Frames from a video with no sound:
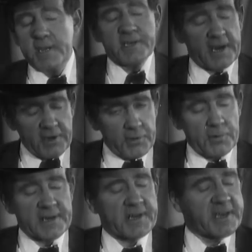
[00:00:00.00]
He said,
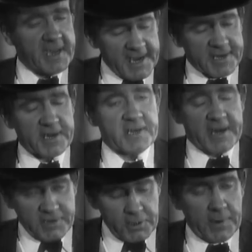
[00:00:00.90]
"Who?" I said, "Yes." He
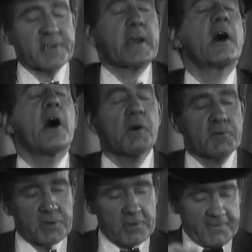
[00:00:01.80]
said, "You." I said, "Oh." So